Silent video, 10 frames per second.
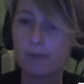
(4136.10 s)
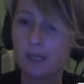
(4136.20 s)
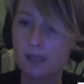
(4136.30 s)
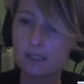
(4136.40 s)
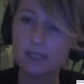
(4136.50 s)

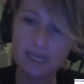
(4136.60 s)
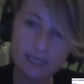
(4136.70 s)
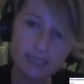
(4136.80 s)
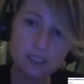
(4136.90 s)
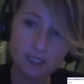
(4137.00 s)
Because
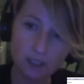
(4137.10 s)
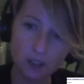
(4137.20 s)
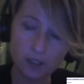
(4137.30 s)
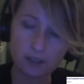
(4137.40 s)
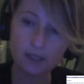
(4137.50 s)
they need to
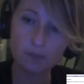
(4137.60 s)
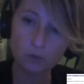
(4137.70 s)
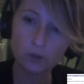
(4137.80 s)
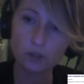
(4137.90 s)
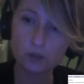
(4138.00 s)
learn, and
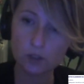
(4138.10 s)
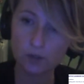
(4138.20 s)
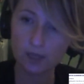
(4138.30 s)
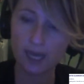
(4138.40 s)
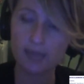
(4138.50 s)
the more you
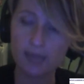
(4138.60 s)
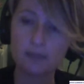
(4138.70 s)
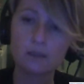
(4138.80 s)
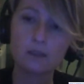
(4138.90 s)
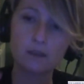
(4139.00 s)
do that,
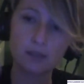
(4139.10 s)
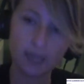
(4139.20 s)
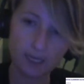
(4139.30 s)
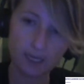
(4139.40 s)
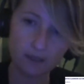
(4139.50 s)

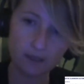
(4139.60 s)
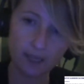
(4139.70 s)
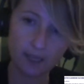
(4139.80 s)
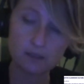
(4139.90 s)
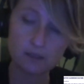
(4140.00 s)
then
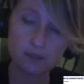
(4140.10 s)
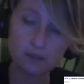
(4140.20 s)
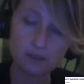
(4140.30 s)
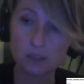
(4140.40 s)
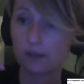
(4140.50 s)
they'll
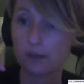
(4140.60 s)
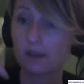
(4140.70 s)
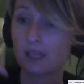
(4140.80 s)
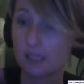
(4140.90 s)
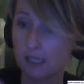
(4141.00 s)
start to learn that
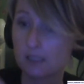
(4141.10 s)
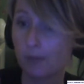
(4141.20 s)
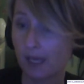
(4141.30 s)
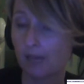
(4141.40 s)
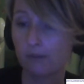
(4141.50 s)
they need to
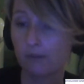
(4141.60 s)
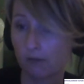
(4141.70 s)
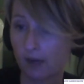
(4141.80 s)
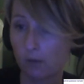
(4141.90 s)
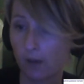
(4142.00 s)
behave in
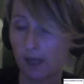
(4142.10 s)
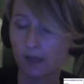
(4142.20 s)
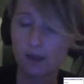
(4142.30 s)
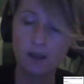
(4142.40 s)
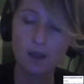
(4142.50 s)
the right way.